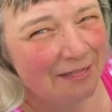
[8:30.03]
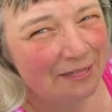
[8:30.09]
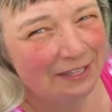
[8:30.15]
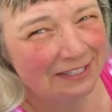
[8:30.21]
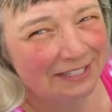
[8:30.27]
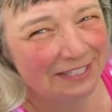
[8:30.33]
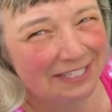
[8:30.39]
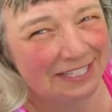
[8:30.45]

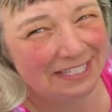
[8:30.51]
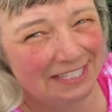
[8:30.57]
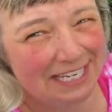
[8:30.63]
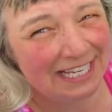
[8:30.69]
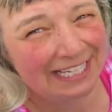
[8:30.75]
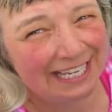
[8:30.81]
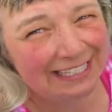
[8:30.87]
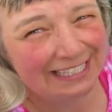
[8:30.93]
the
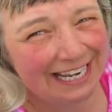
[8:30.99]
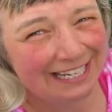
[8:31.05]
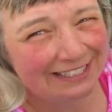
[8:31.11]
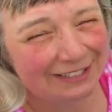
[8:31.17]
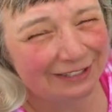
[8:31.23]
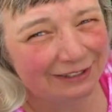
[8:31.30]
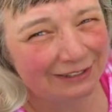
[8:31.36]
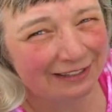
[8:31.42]
stinging
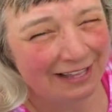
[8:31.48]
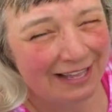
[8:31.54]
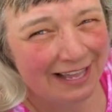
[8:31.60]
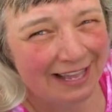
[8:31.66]
nettle.